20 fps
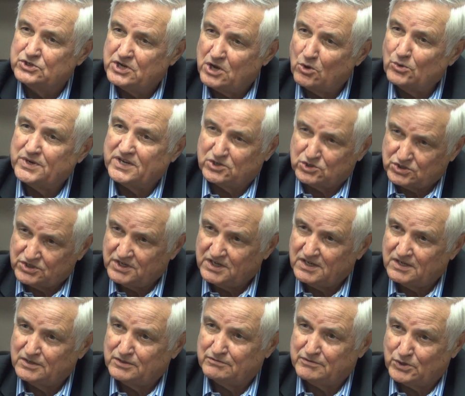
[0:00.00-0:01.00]
don't
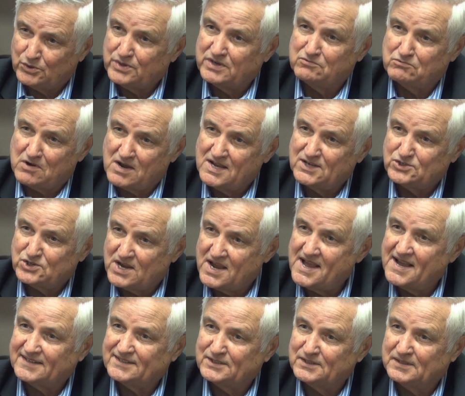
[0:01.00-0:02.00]
extend the Voting Rights
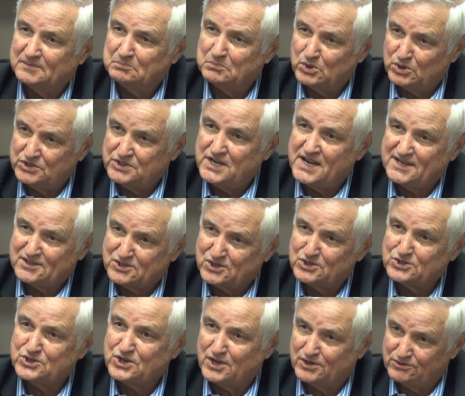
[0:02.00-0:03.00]
Act and put
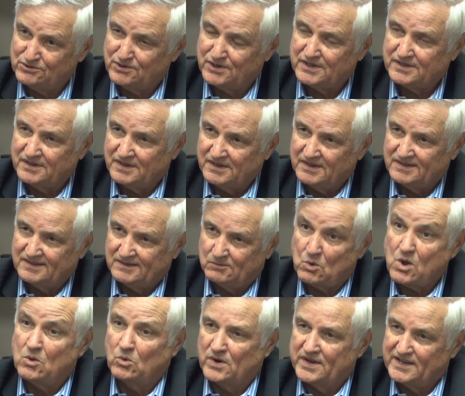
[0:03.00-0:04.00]
Texas under it
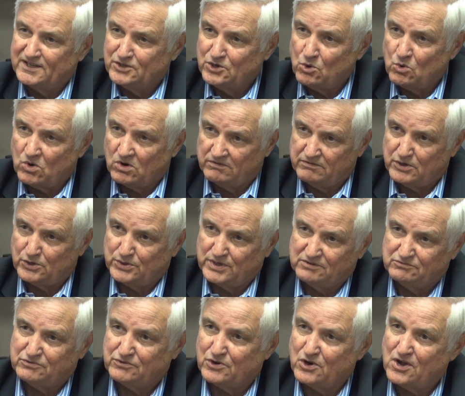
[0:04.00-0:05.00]
while we ignore
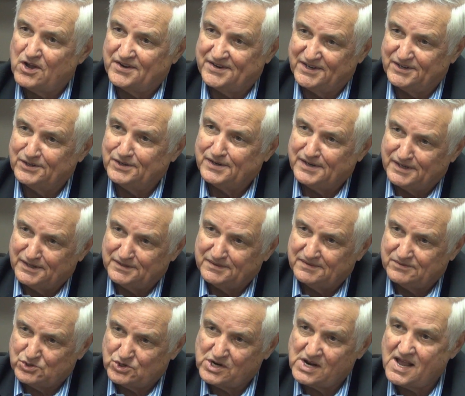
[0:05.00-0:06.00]
voting fraud
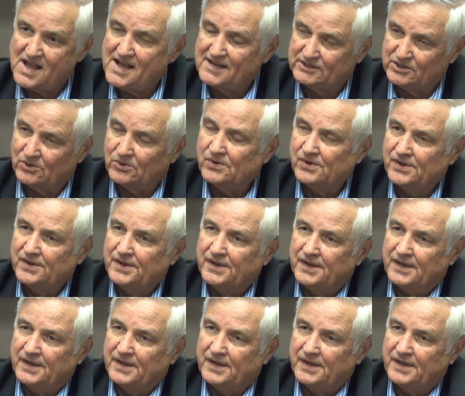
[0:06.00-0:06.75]
in Chicago?